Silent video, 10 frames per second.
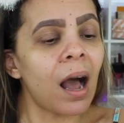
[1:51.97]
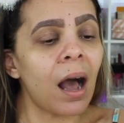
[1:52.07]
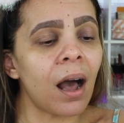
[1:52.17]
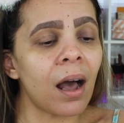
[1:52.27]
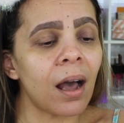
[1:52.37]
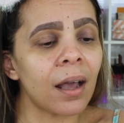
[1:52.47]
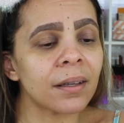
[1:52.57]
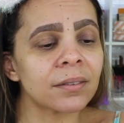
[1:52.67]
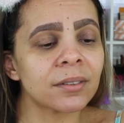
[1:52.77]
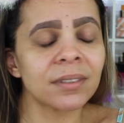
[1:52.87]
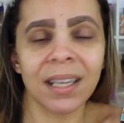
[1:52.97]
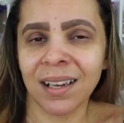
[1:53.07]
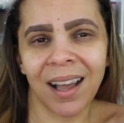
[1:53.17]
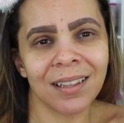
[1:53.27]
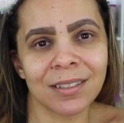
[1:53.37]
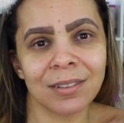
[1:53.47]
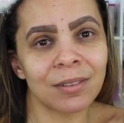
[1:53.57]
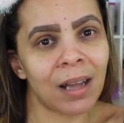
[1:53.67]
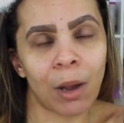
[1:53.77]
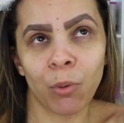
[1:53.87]
I
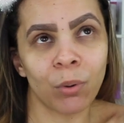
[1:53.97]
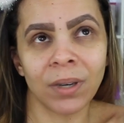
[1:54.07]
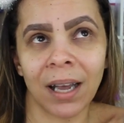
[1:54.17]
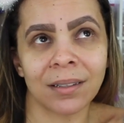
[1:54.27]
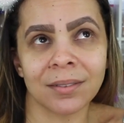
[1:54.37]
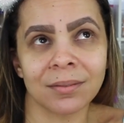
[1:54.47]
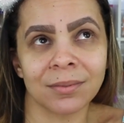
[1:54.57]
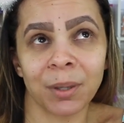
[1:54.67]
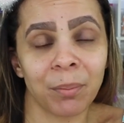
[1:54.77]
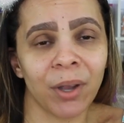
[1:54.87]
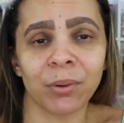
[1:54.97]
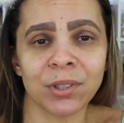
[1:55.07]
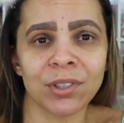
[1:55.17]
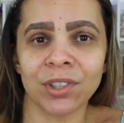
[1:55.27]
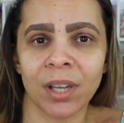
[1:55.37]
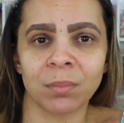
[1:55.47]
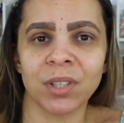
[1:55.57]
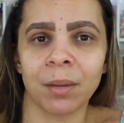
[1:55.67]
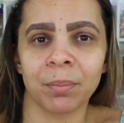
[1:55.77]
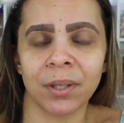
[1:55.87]
will not compare it to Shape
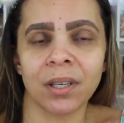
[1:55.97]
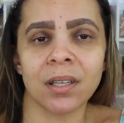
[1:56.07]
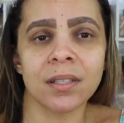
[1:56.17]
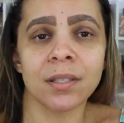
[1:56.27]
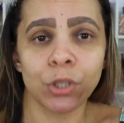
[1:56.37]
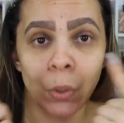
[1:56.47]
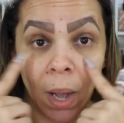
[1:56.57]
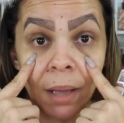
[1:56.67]
Tape because, you know,